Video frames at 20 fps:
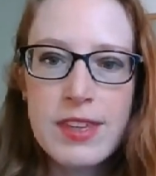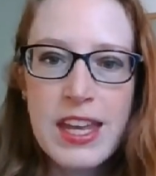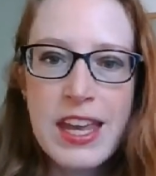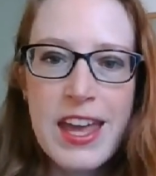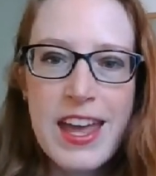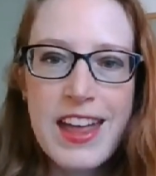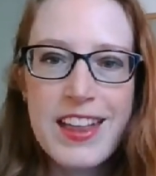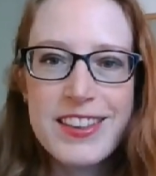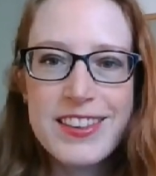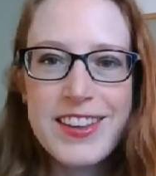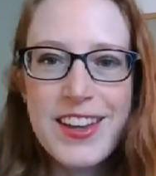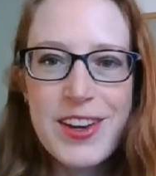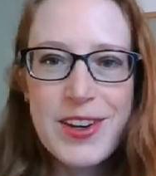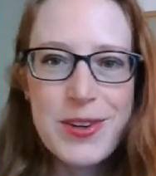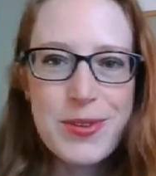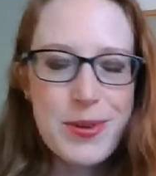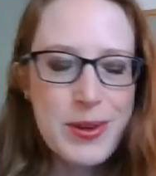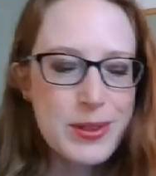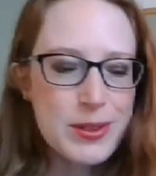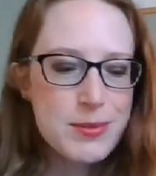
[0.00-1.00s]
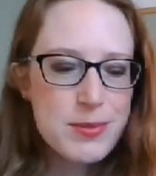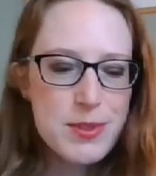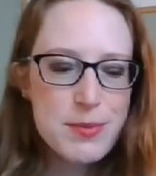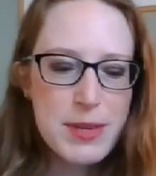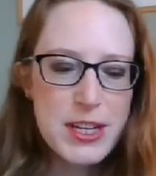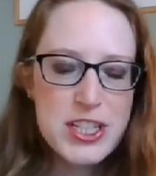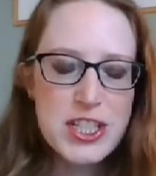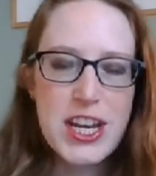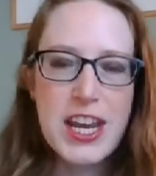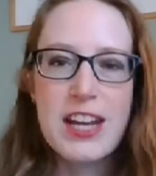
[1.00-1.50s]
Hello, welcome to
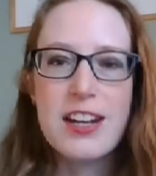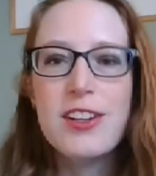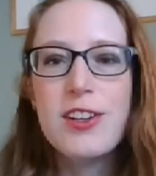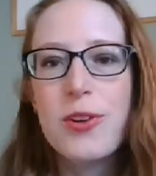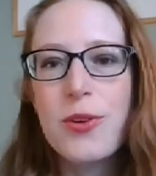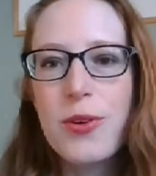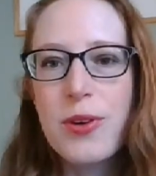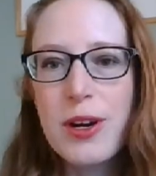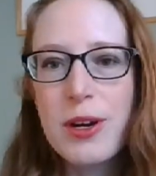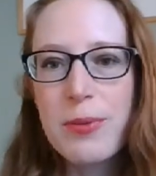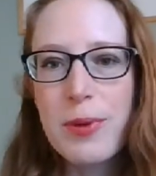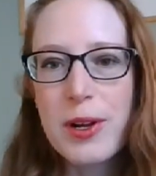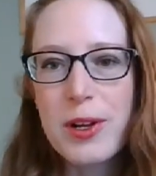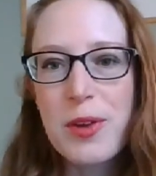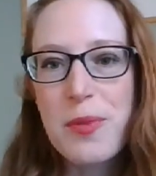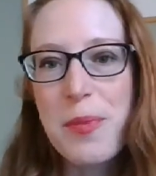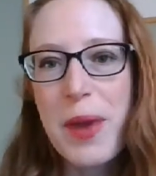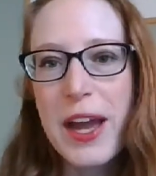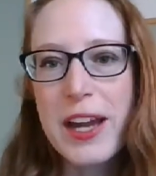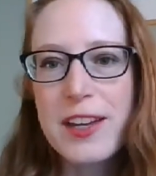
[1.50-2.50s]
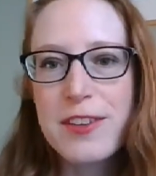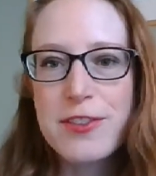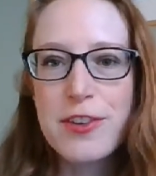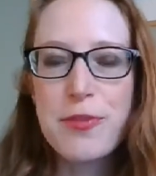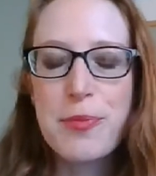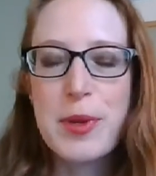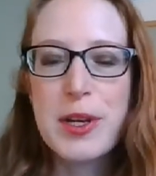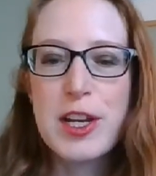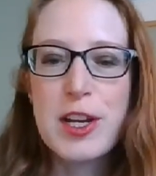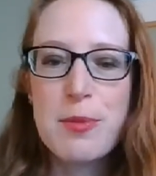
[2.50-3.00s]
my channel, or welcome back if
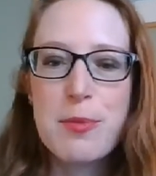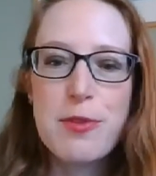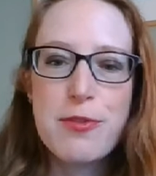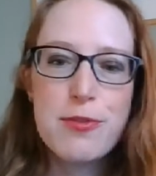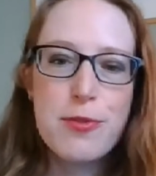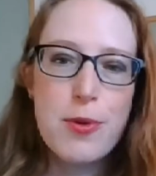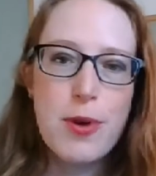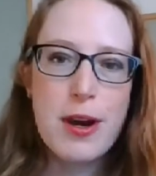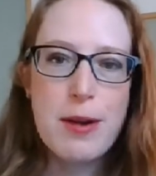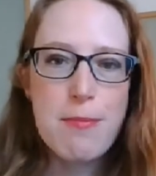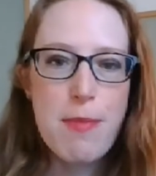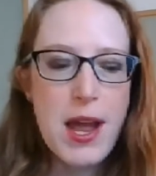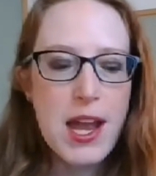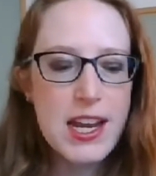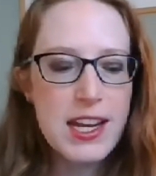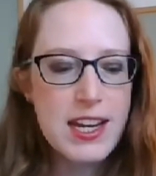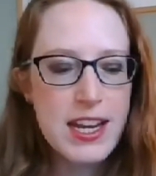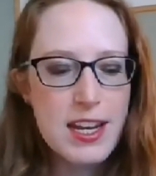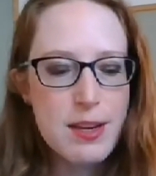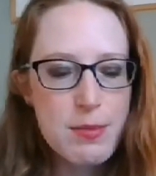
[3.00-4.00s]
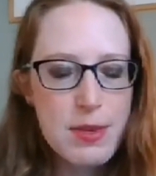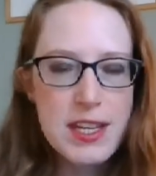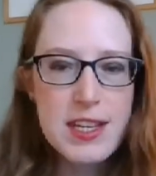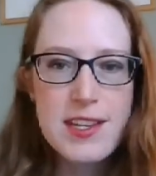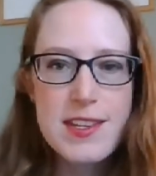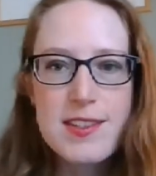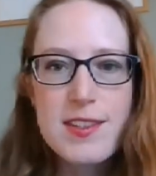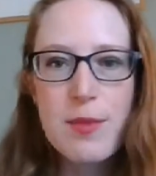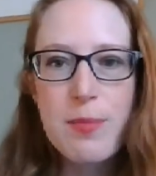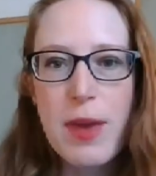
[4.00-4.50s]
you've been here before. My name
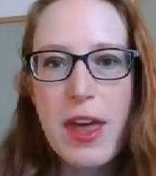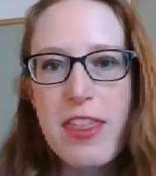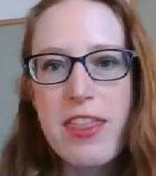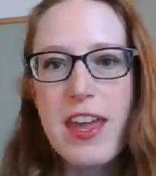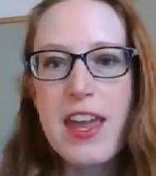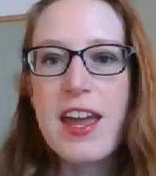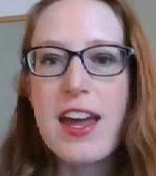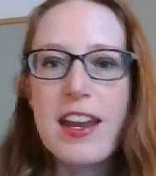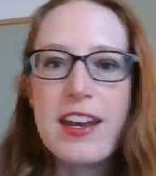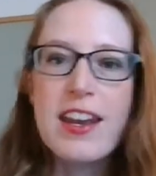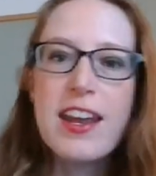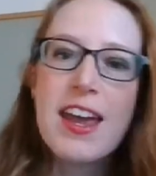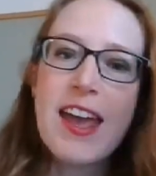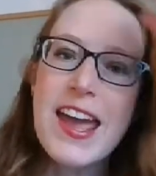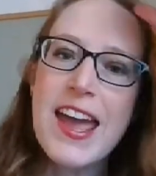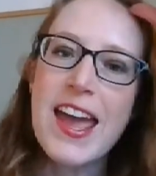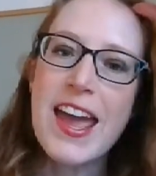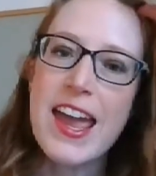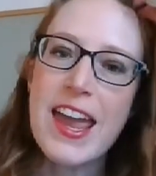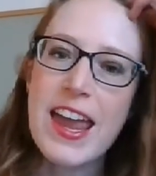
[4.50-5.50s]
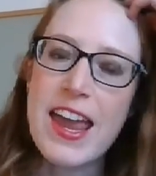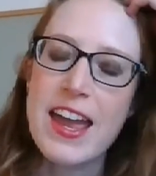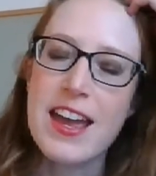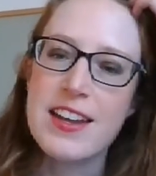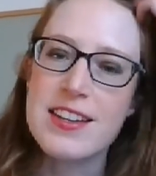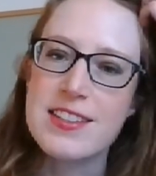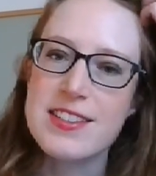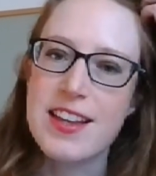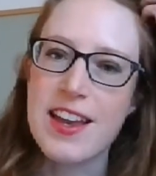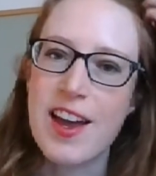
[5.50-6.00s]
is Bethanne,
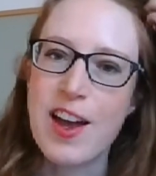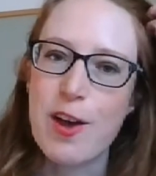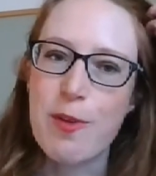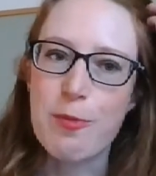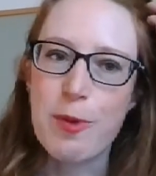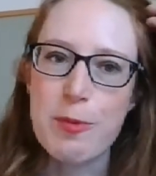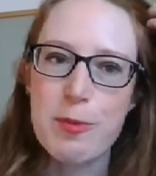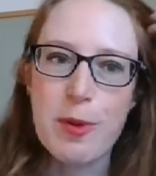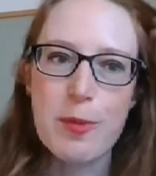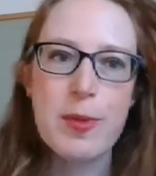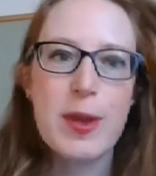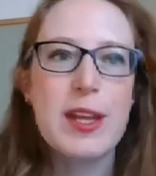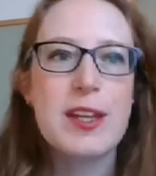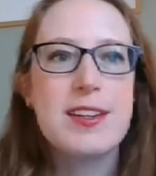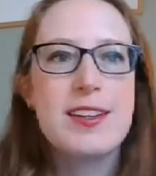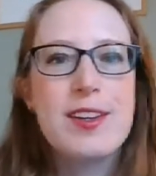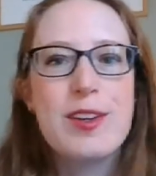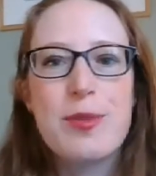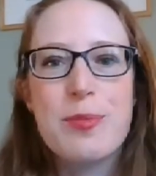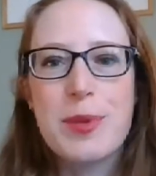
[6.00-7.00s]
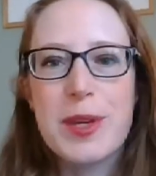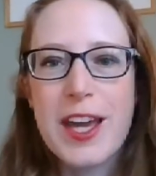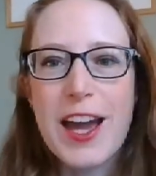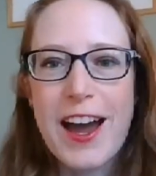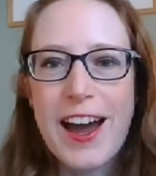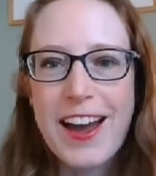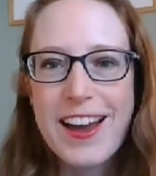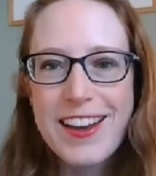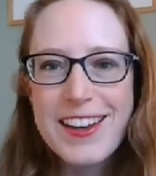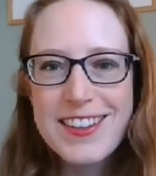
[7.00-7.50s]
and I'm a bit
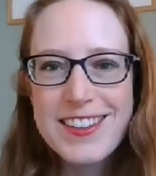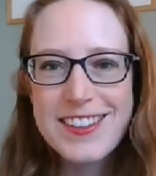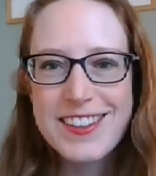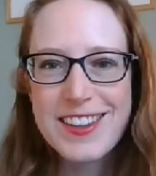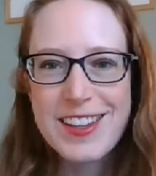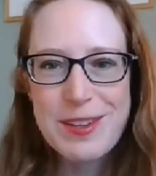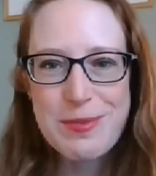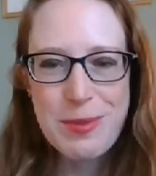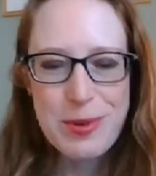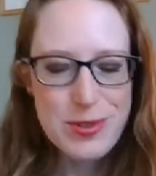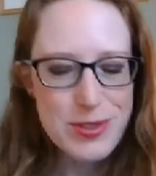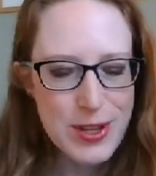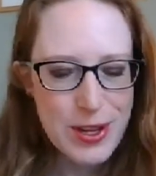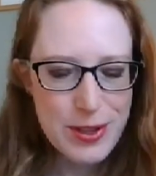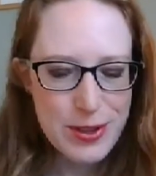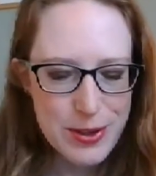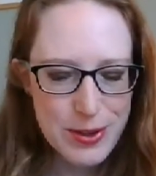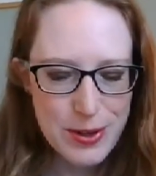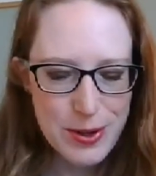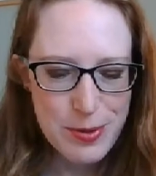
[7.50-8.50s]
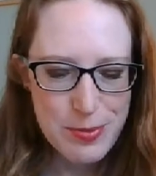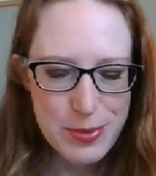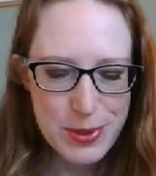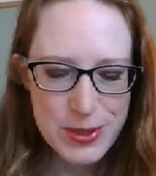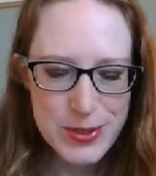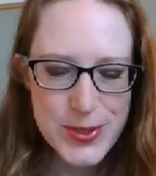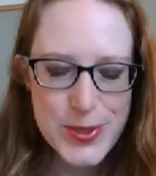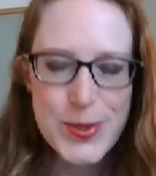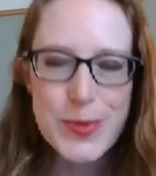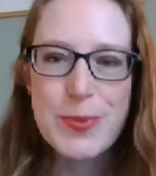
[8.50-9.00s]
behind, I think, most other
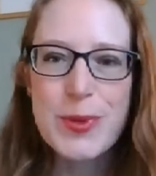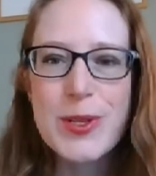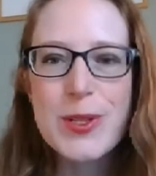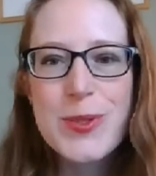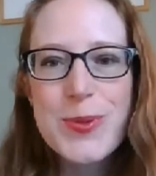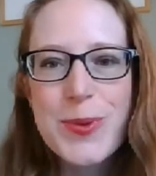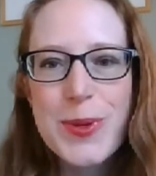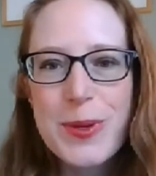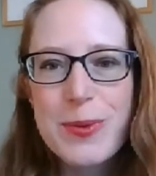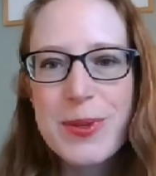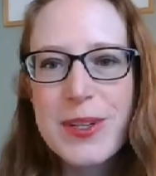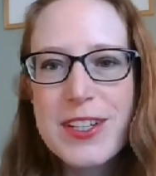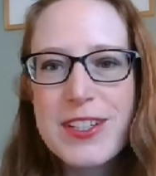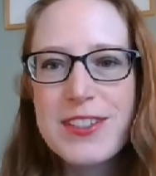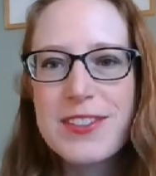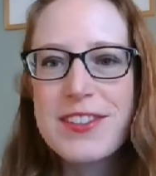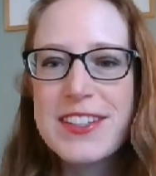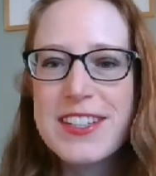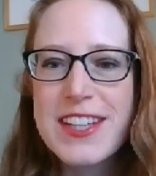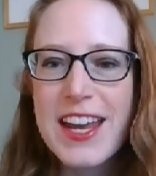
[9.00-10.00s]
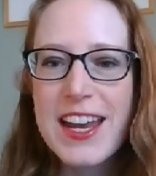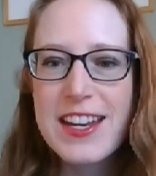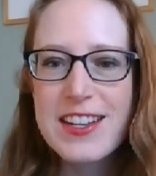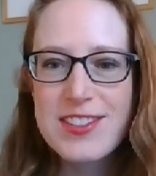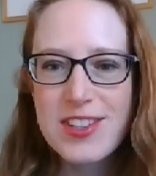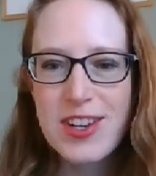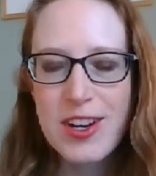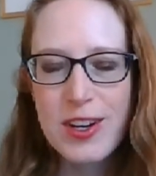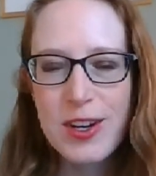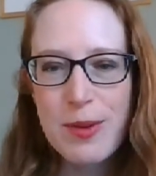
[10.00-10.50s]
booktubers. What I want to do today is
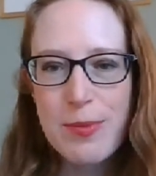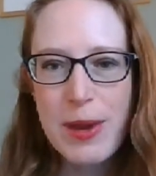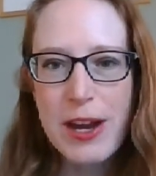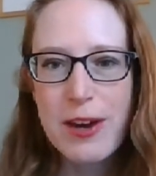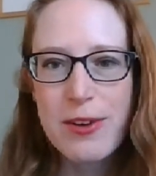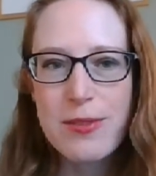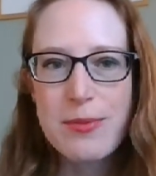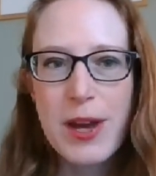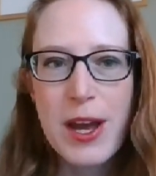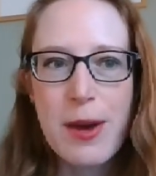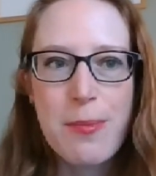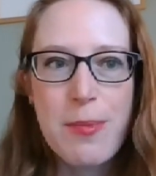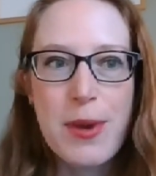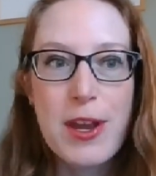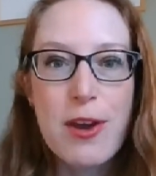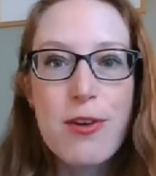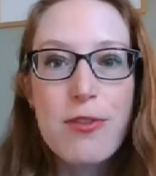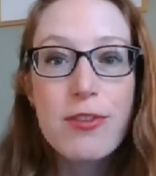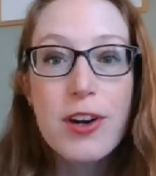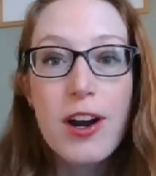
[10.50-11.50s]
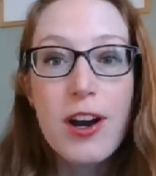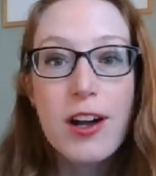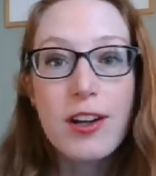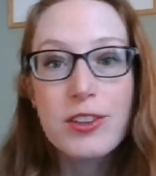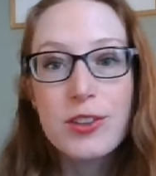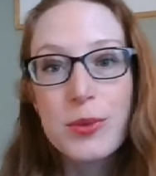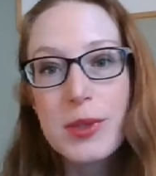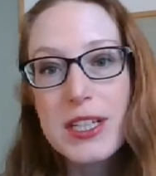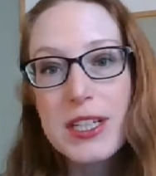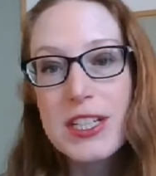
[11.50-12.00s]
talk about my overall
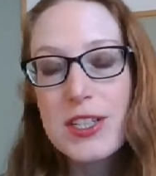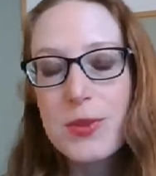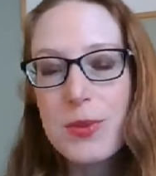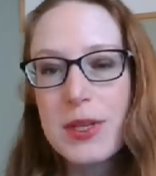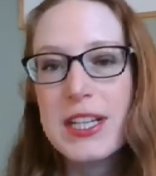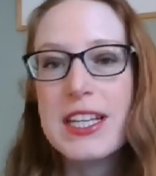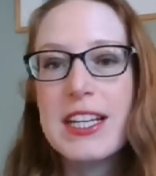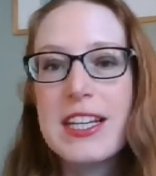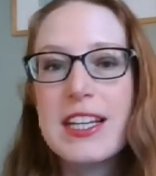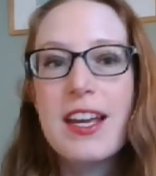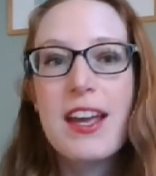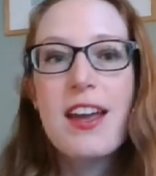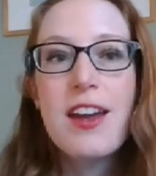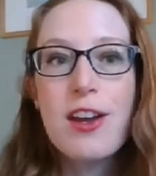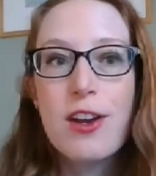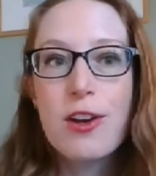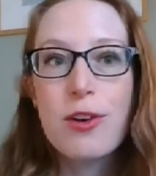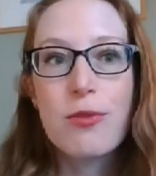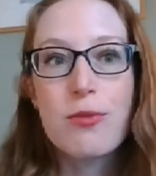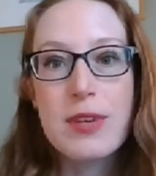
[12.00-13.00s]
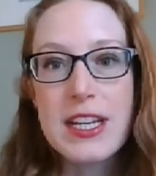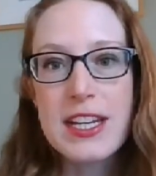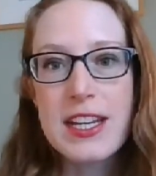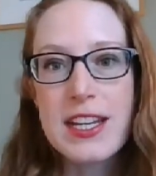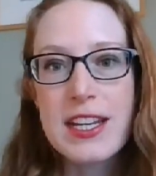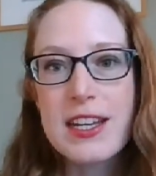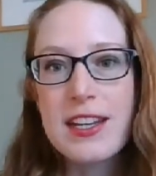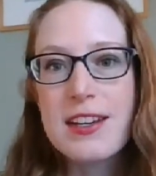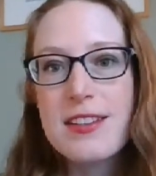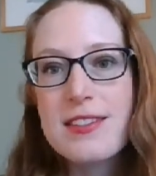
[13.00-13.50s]
2020
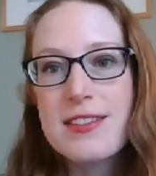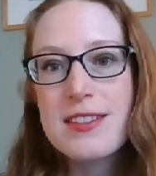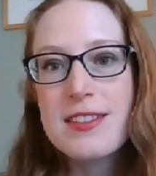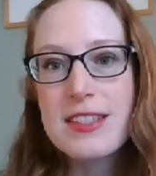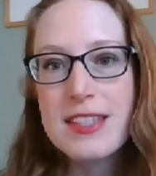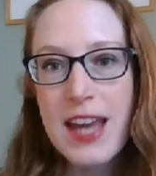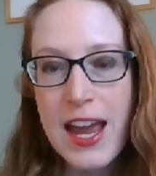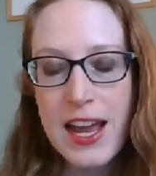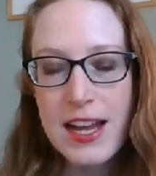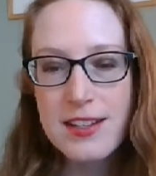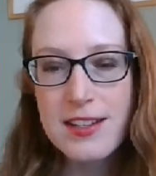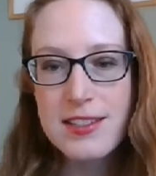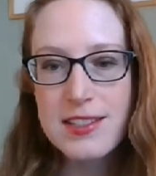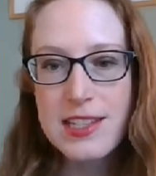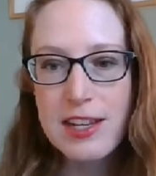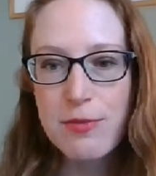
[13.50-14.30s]
reading stats.